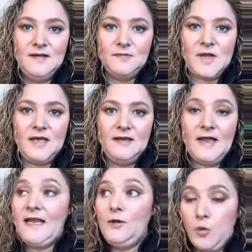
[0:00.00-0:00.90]
right?
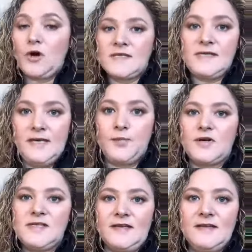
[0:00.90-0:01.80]
And he works in a
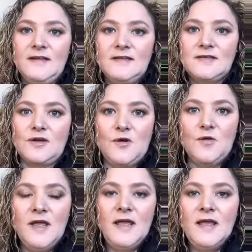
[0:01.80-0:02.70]
prison.
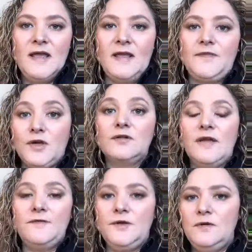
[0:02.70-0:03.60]
So if
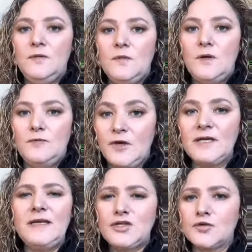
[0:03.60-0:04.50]
you
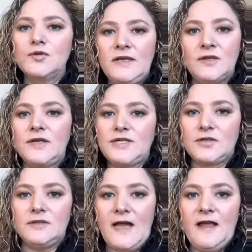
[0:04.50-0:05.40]
really truly look at
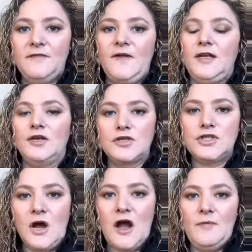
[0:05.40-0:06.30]
your life and your
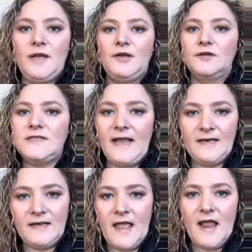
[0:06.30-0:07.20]
job and your day
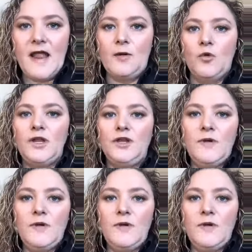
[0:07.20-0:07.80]
to day and what you